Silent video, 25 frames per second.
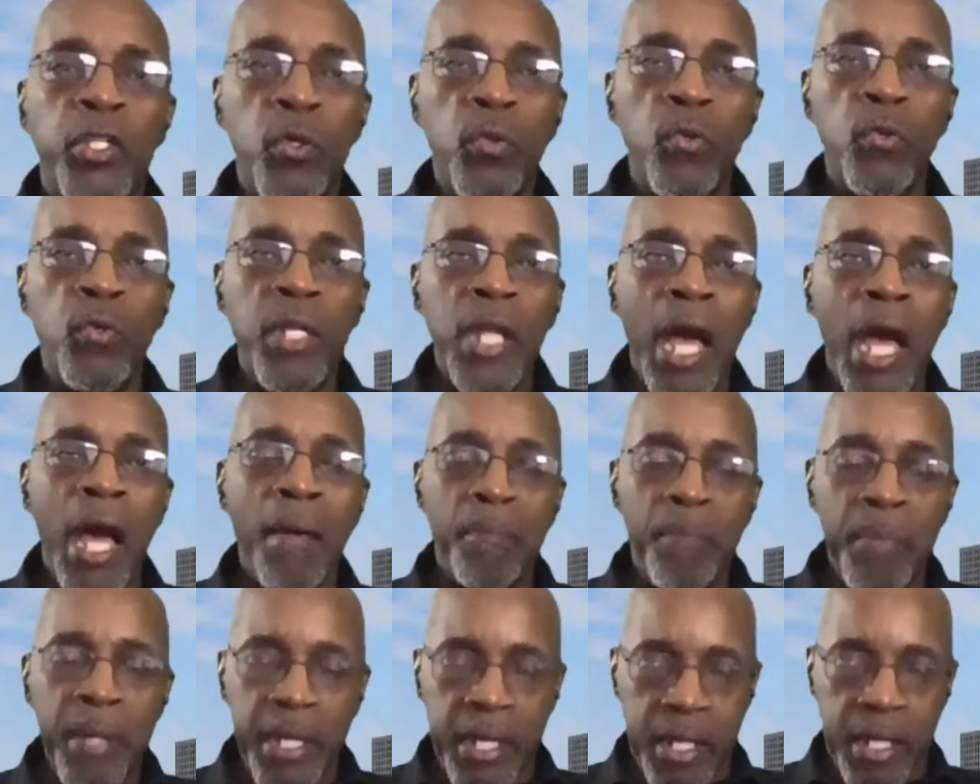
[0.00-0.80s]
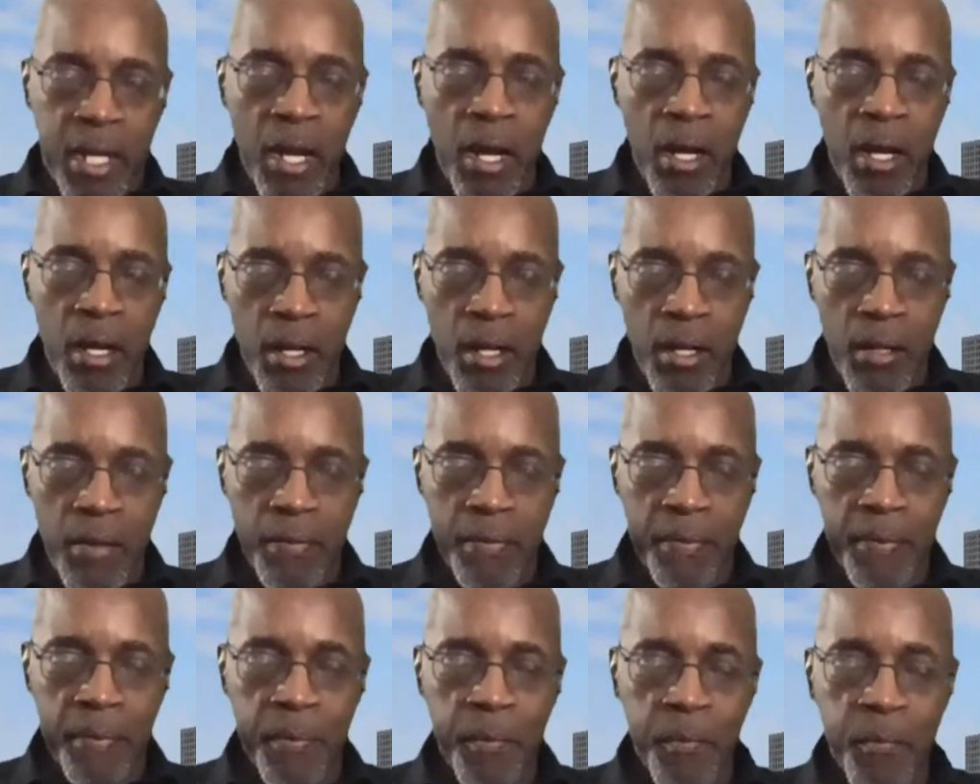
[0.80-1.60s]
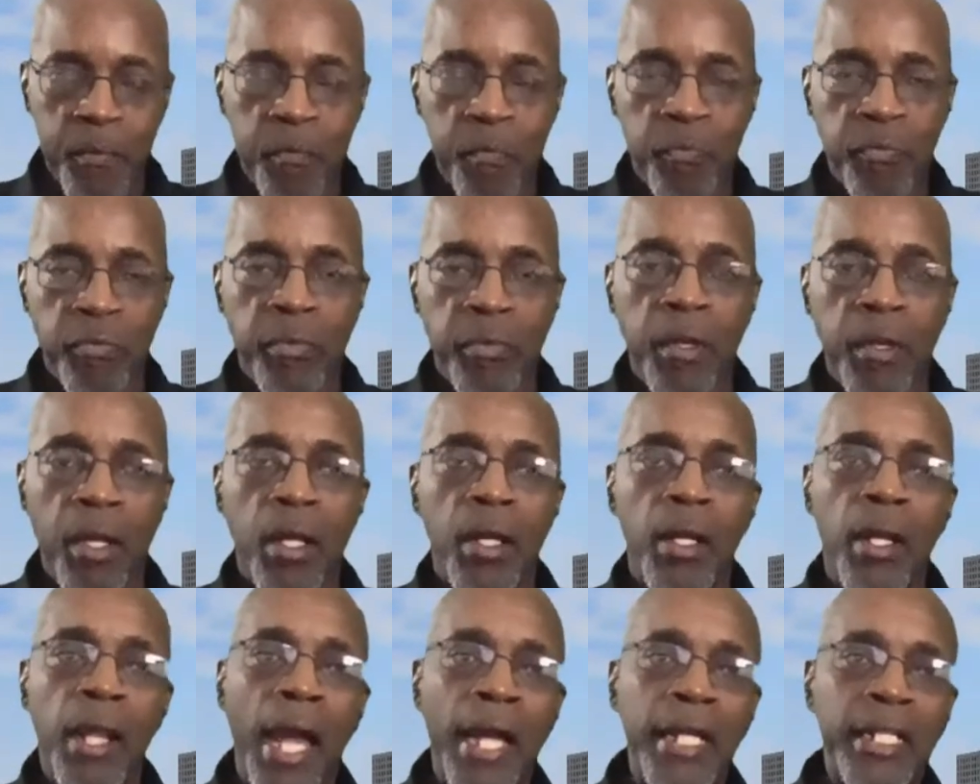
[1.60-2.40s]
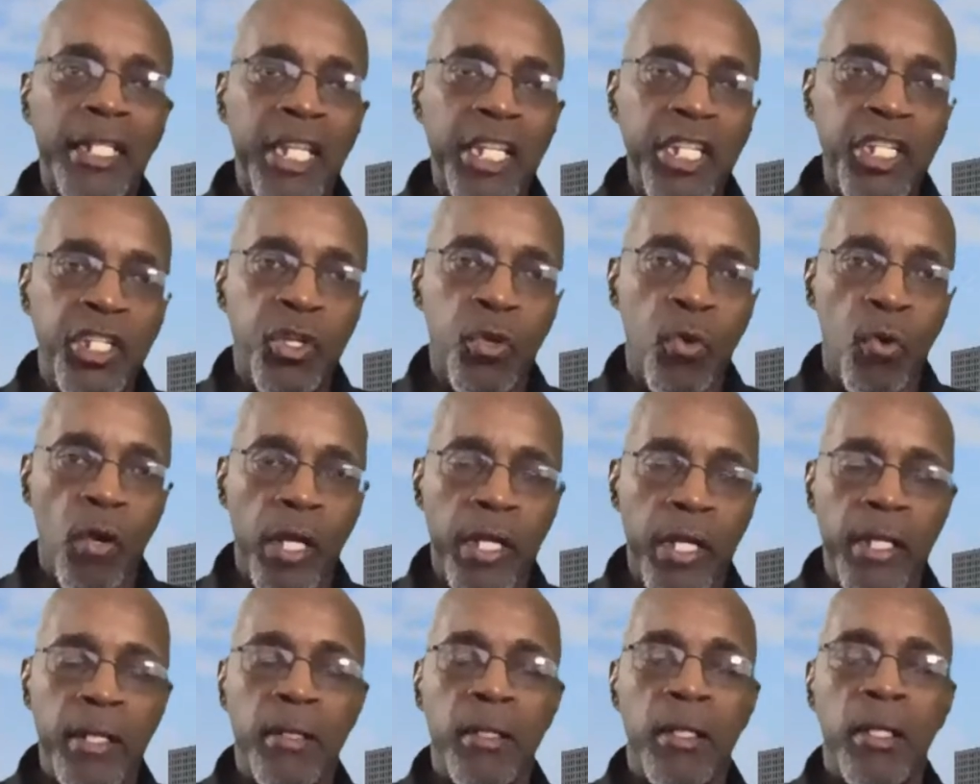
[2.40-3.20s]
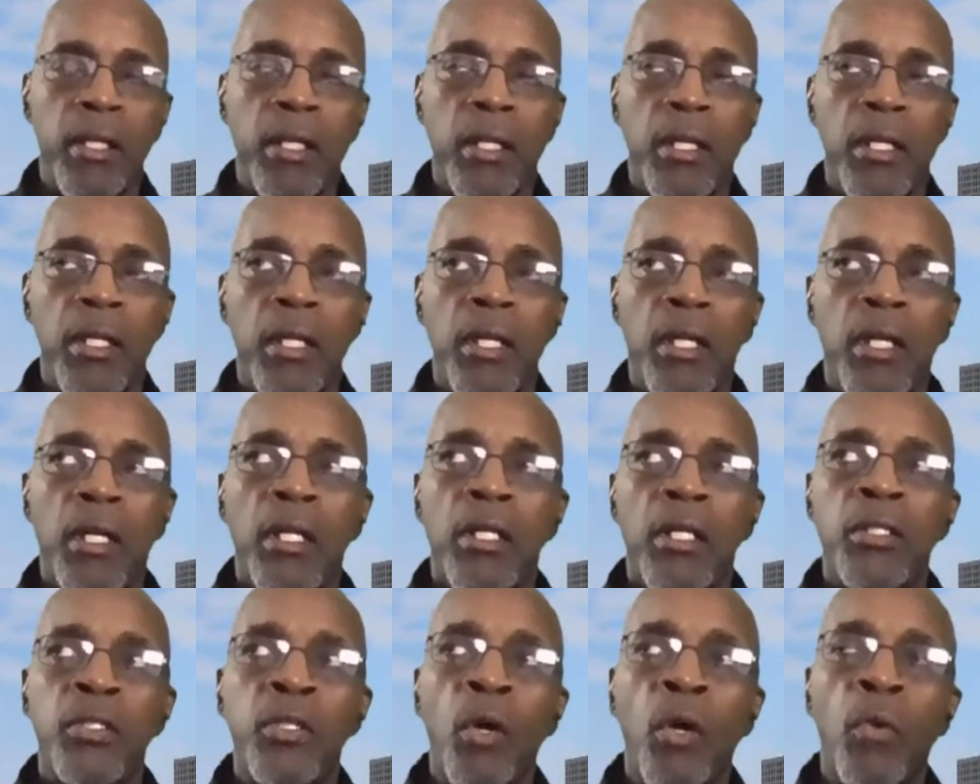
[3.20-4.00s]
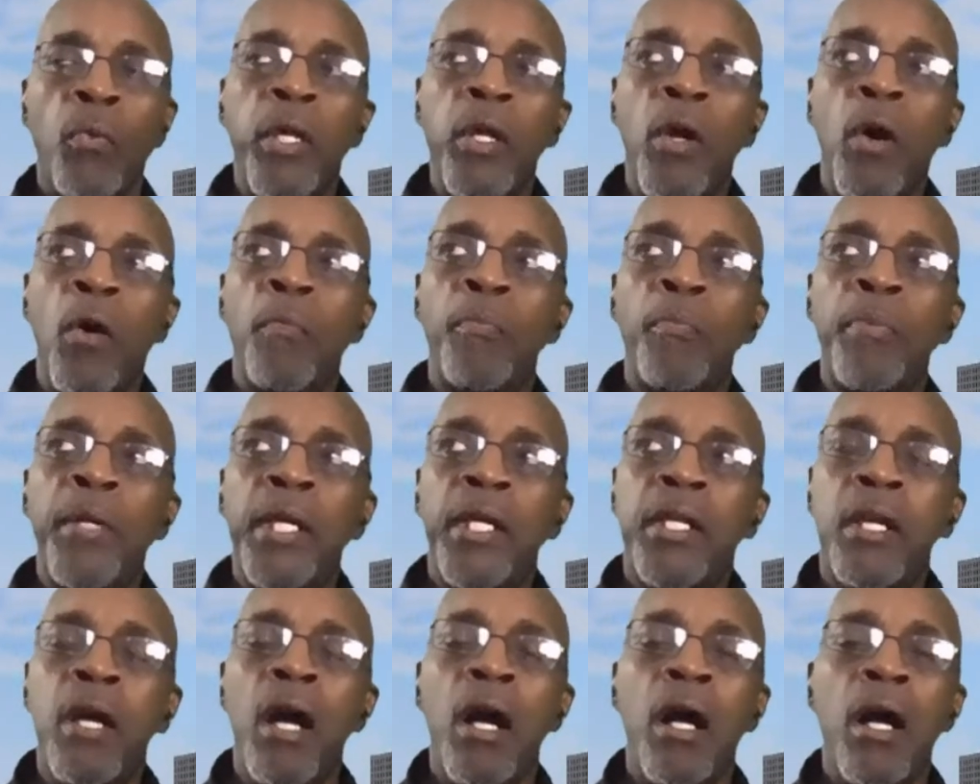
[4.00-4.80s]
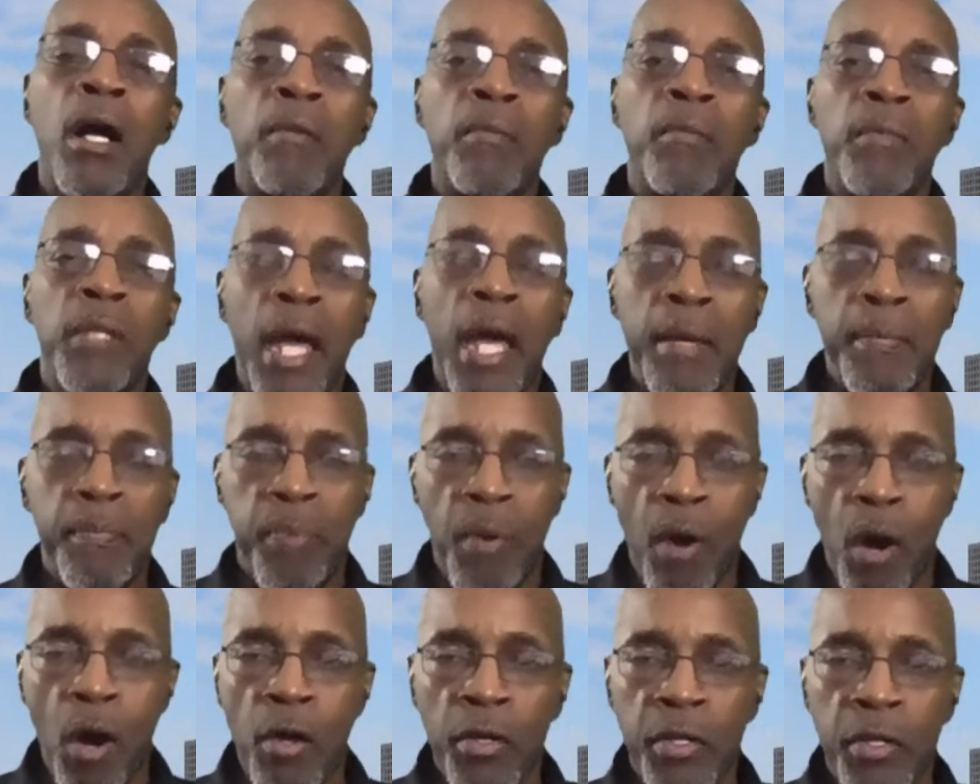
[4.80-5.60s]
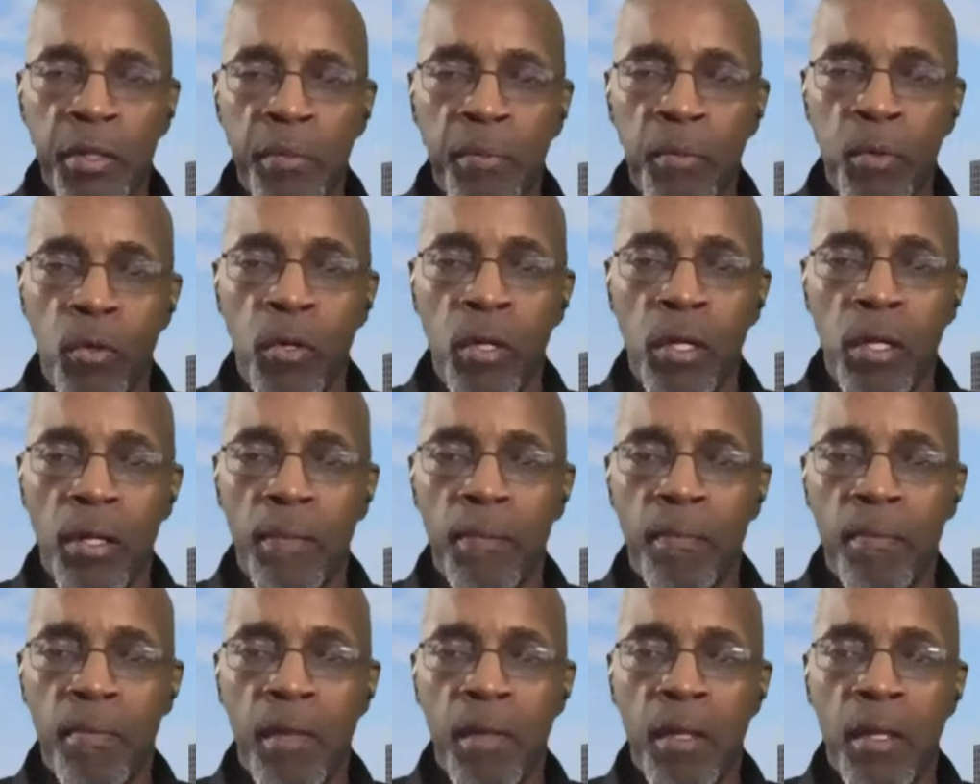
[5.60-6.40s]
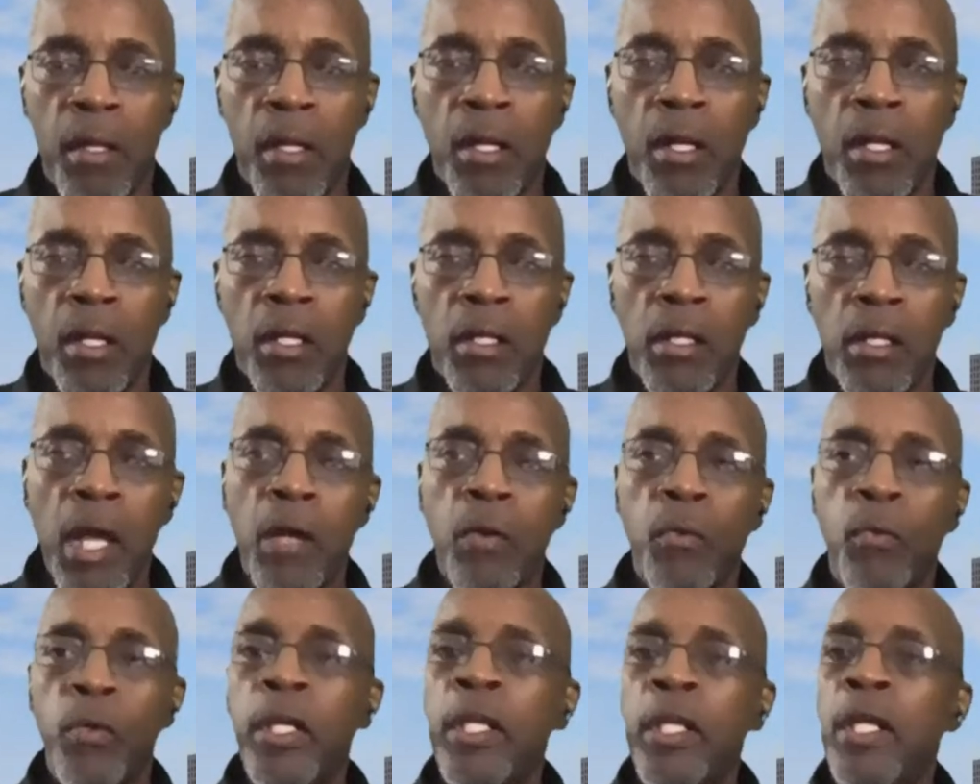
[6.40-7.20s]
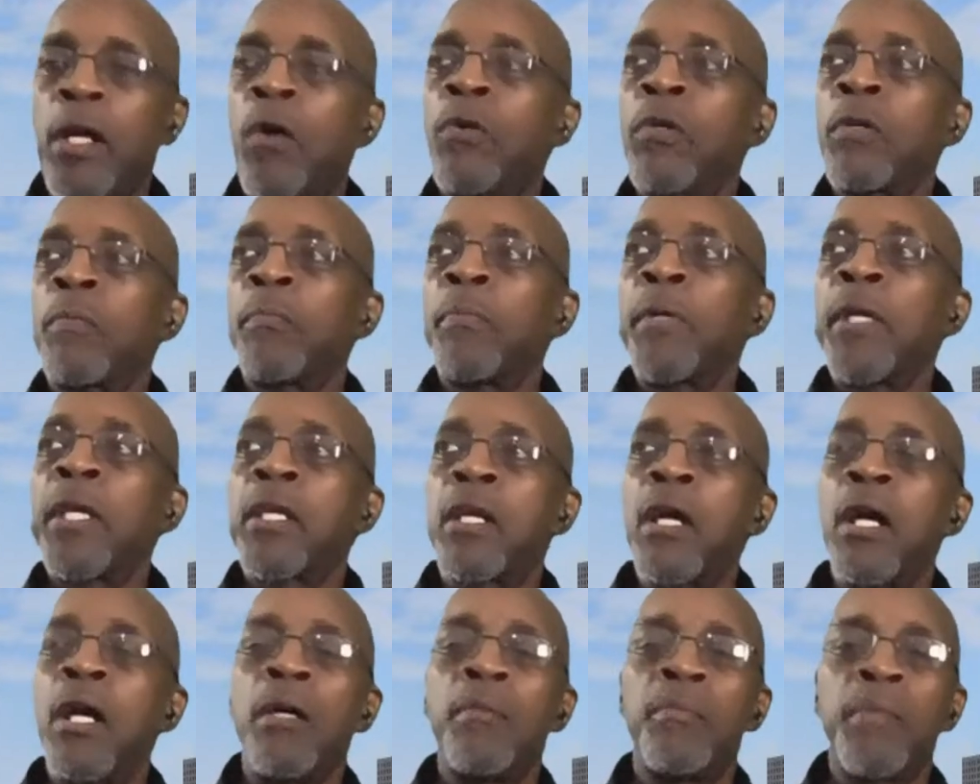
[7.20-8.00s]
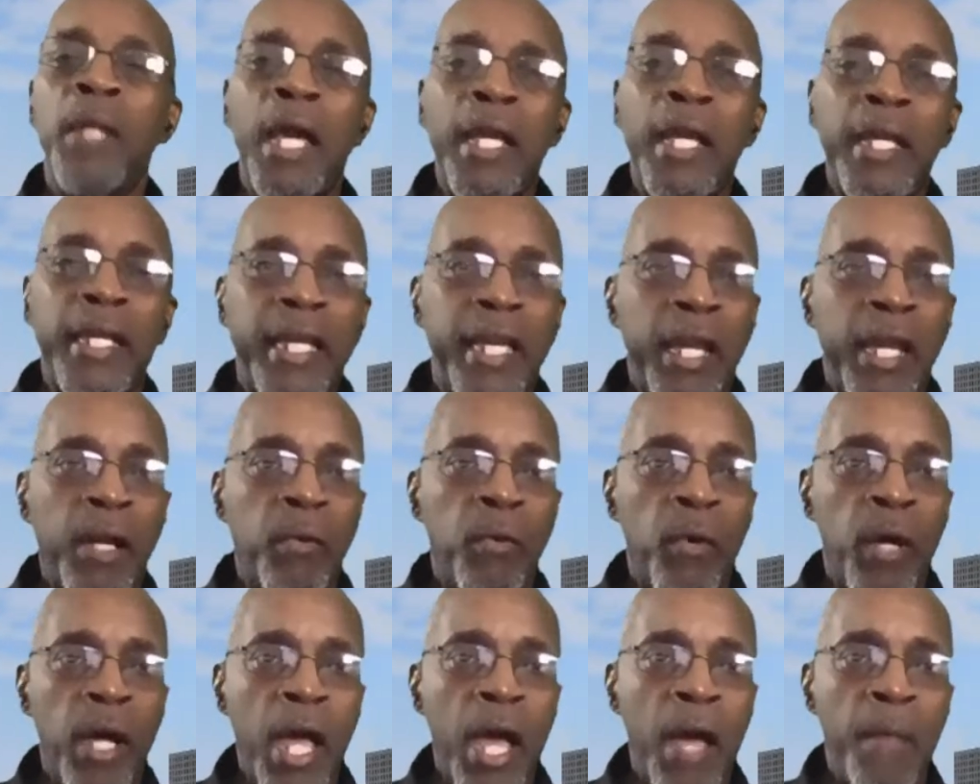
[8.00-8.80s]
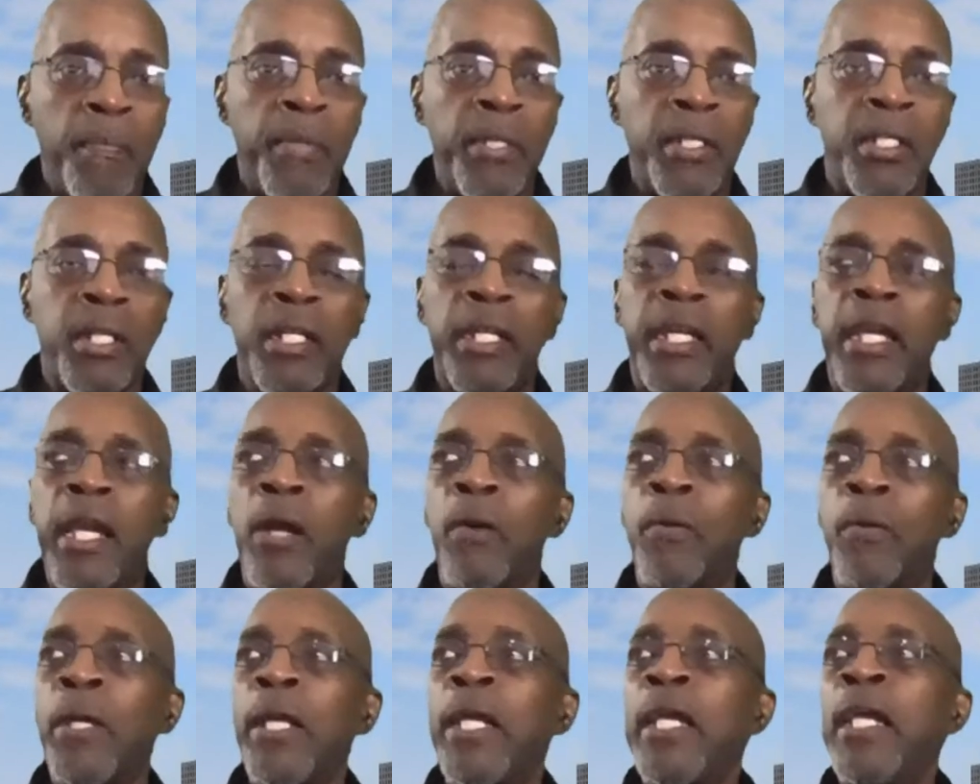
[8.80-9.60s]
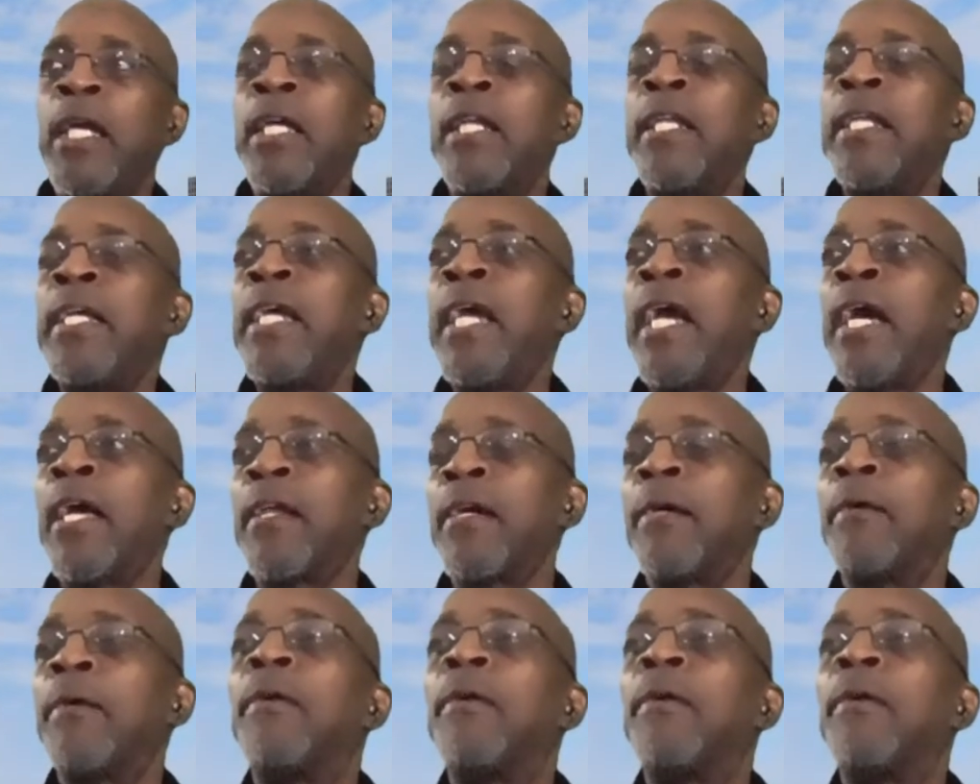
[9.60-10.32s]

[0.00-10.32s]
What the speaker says: not become like Detroit? So we don't become like Baltimore. Like we don't become like what happened to Gary, Indiana.